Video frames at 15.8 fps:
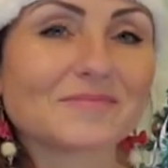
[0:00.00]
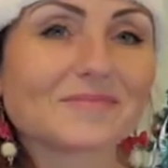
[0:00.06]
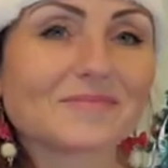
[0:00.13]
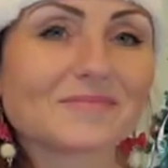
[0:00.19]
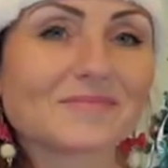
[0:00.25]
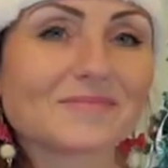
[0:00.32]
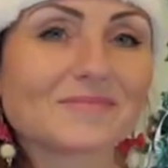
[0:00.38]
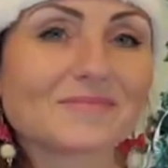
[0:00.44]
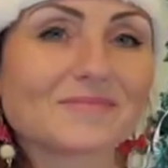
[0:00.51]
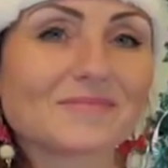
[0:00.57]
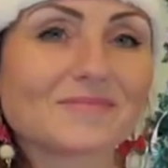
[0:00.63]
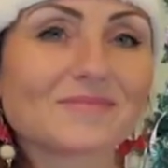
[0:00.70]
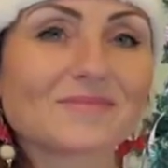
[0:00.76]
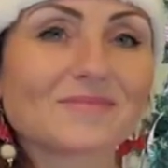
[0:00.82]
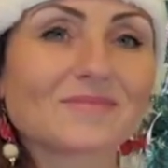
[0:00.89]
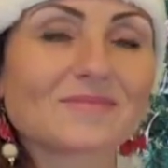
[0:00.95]

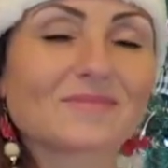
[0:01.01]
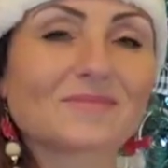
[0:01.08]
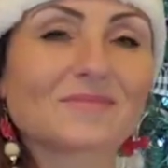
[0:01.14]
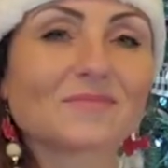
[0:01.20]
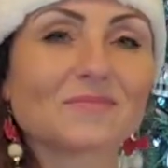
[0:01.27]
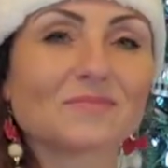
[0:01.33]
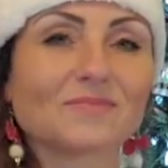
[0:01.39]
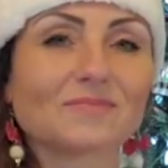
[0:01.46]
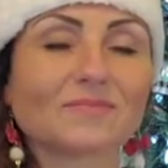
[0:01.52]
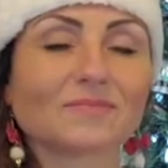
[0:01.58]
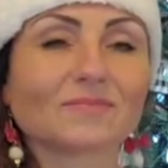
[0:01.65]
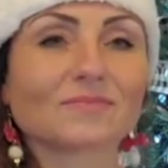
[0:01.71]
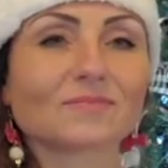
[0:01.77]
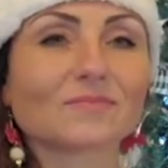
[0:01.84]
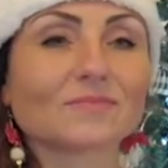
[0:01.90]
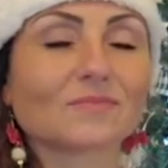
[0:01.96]

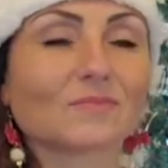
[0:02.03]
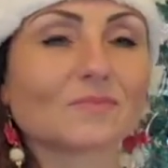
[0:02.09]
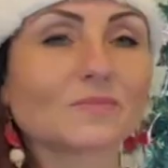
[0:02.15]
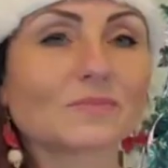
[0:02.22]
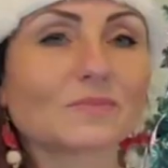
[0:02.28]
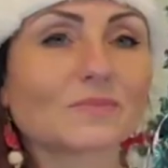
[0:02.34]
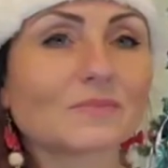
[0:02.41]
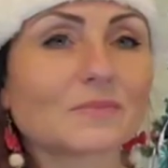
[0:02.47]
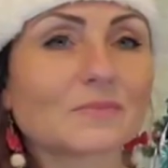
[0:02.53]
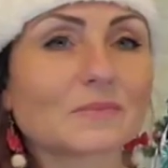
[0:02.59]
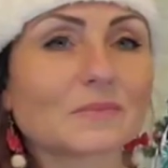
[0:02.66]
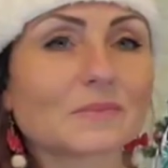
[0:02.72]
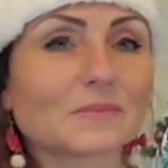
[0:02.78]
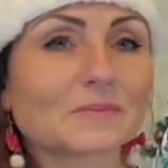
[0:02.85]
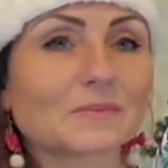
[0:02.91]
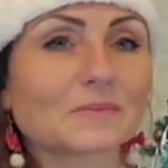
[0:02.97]

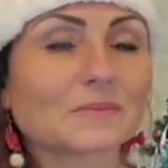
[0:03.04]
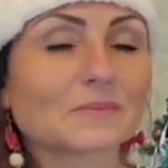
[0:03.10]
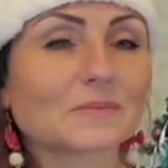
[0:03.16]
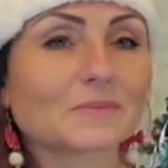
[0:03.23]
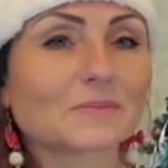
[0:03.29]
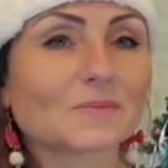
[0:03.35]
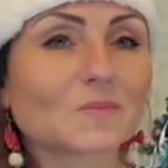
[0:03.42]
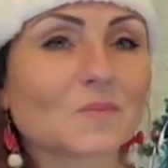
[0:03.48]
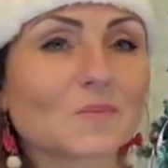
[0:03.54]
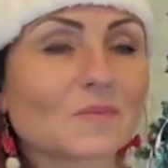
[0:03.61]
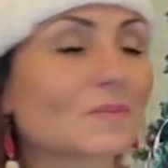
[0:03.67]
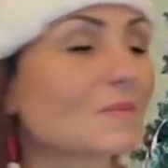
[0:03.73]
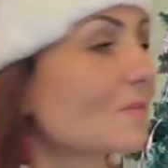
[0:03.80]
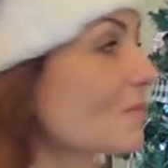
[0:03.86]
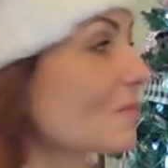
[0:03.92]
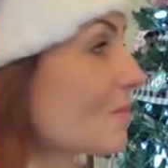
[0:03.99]

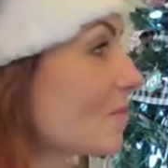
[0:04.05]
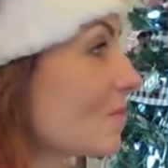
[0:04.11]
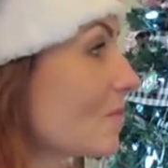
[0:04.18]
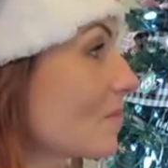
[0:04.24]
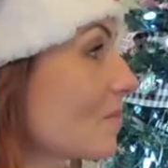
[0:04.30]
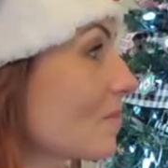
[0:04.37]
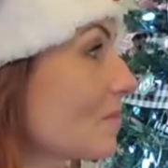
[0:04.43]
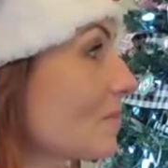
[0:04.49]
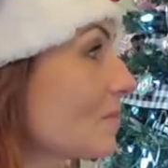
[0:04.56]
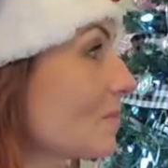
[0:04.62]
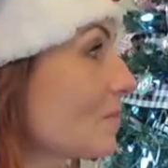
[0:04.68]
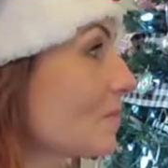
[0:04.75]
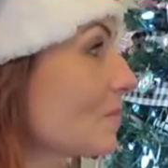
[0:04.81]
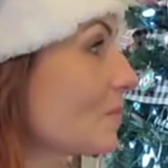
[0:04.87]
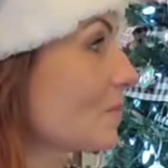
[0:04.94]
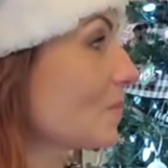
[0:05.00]

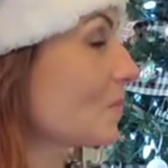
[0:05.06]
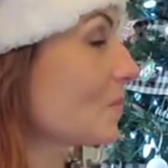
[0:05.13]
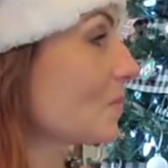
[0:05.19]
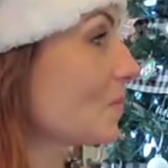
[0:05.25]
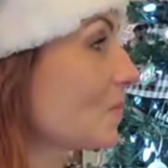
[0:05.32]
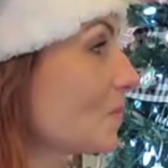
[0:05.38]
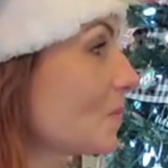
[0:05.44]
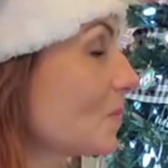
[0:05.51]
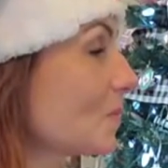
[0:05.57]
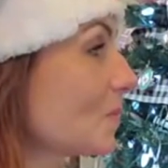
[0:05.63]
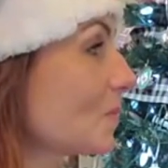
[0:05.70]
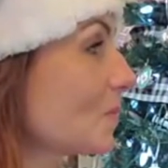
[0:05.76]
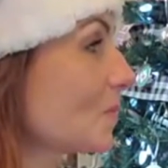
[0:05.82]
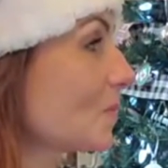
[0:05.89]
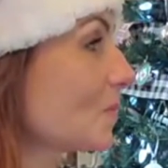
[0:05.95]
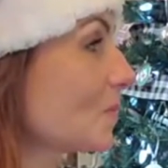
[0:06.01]

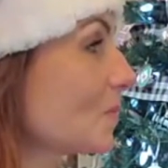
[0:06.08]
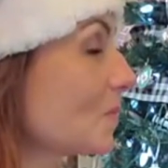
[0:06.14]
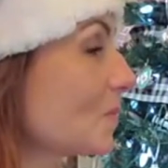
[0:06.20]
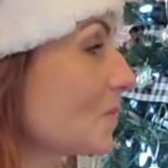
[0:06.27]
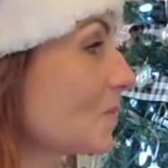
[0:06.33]
The person shown says nothing.